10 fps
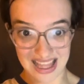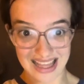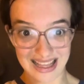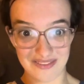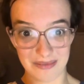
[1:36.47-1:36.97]

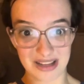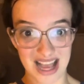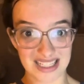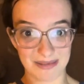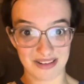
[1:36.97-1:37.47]
Give up
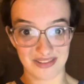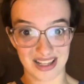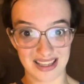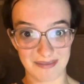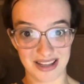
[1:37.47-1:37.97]
gossiping for
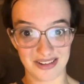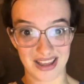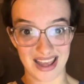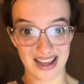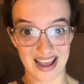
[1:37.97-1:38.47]
Lent. That means you
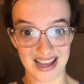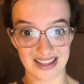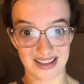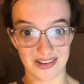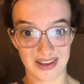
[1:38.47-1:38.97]
can't go-
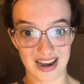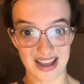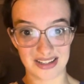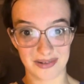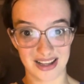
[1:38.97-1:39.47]
you cannot
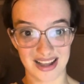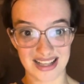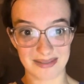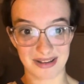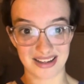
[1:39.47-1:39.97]
do any gossiping.